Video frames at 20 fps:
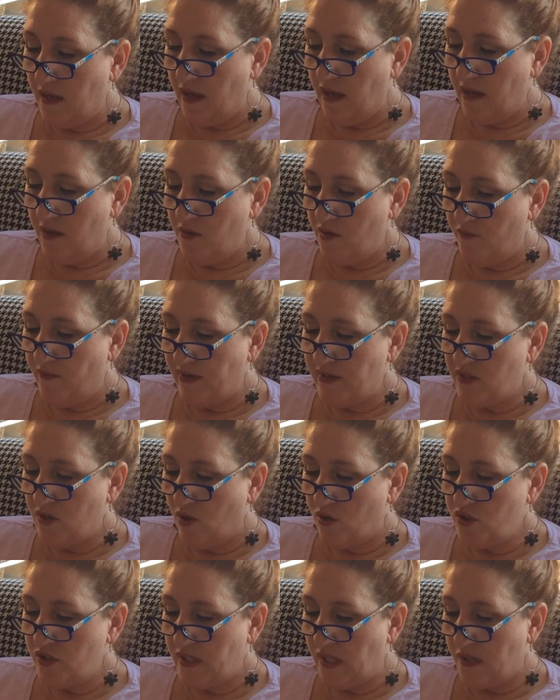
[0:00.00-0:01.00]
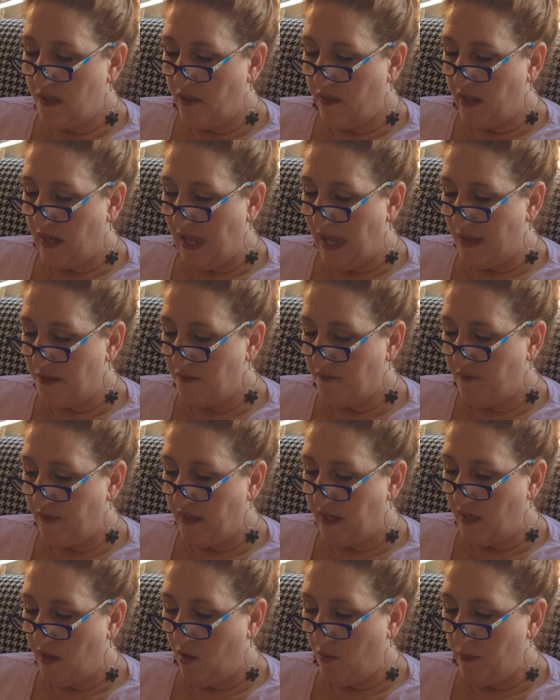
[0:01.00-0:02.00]
know if I told you this on the last
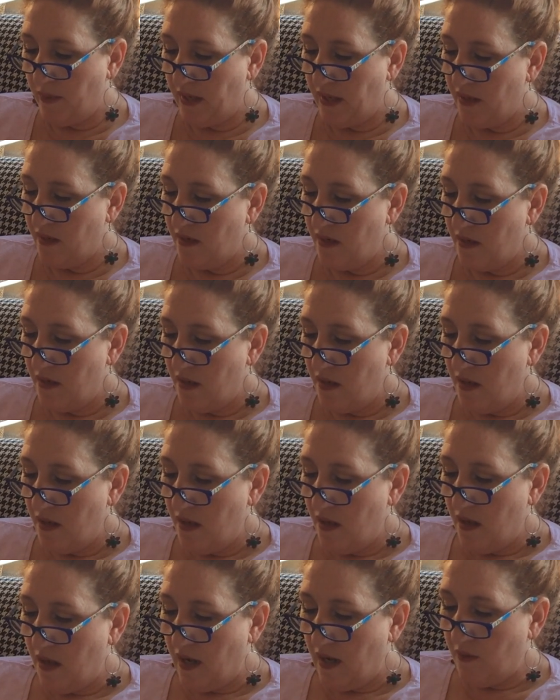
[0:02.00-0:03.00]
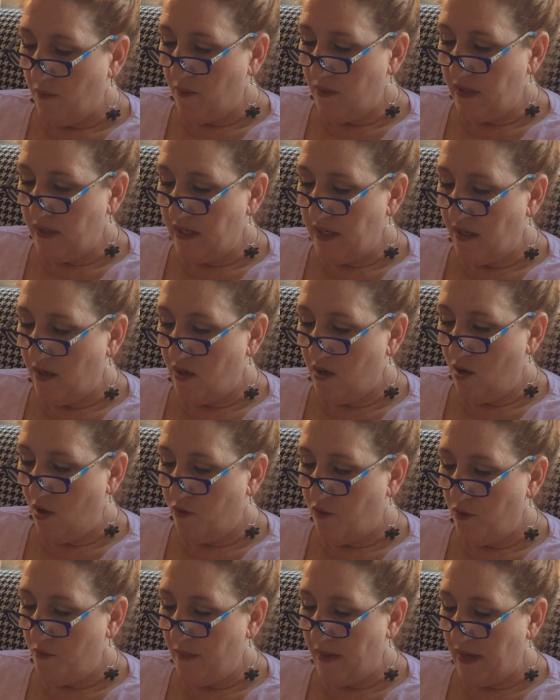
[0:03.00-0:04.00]
video, but I really need to go
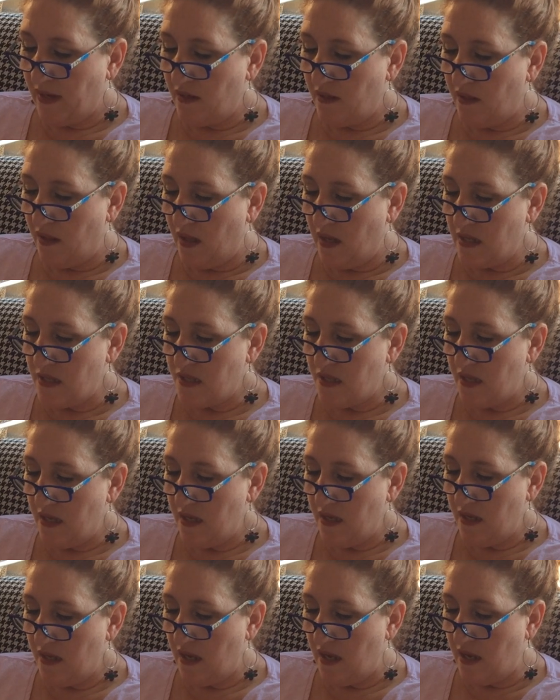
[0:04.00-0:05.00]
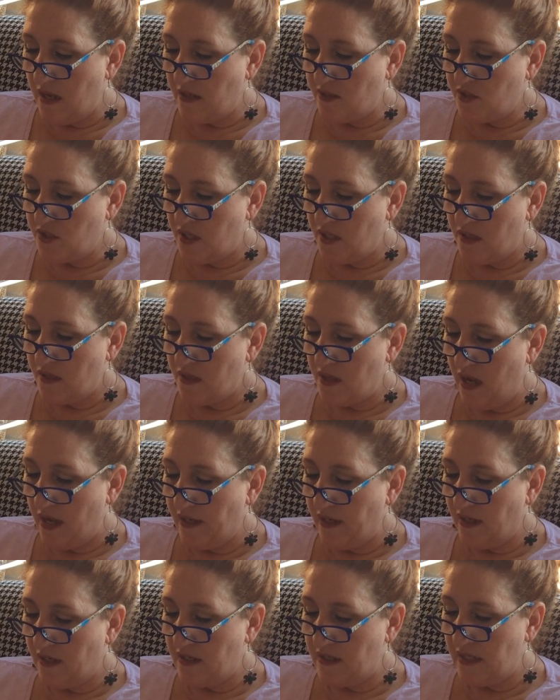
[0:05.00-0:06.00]
through my closet and just
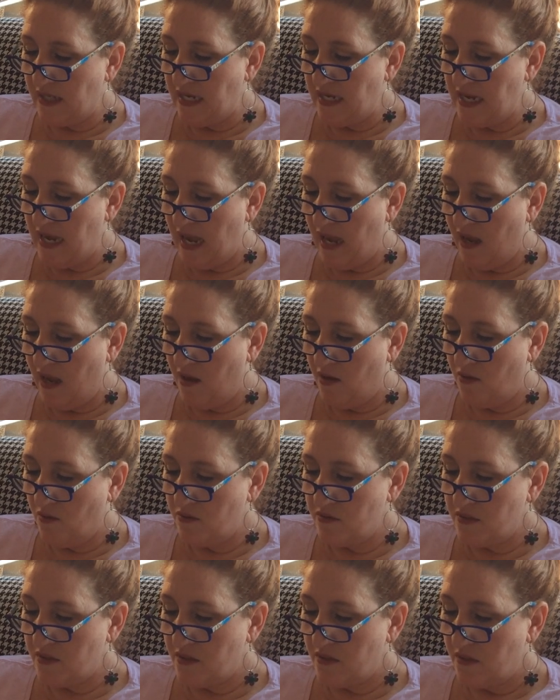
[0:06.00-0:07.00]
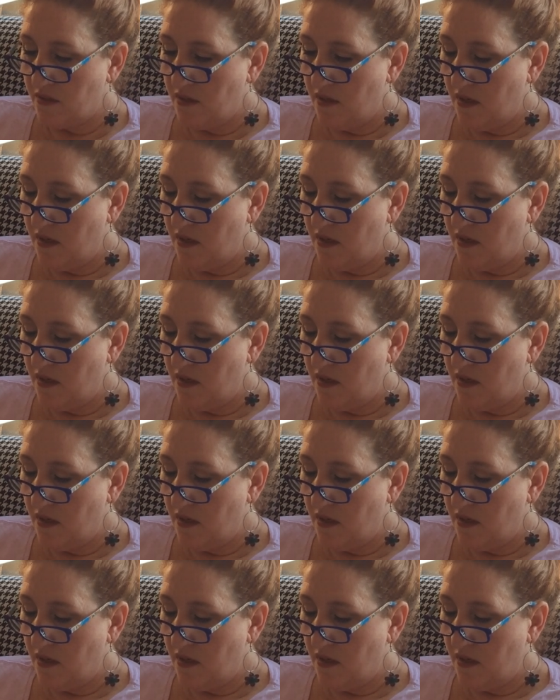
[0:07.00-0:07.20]
kind of clean out,